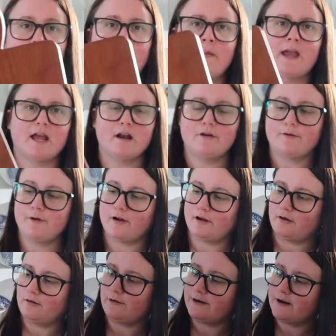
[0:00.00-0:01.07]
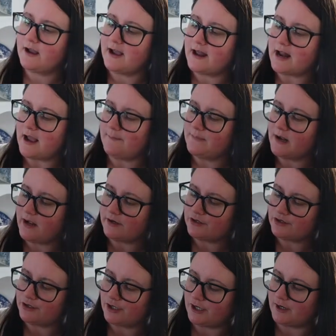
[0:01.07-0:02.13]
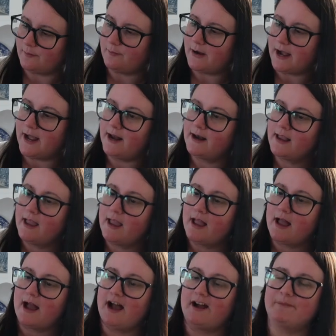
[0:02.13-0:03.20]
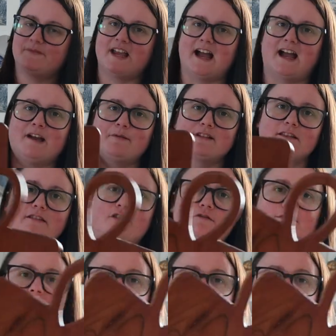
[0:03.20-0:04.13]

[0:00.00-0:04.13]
it a bit or not. I'm not sure, but um, yeah, it was a little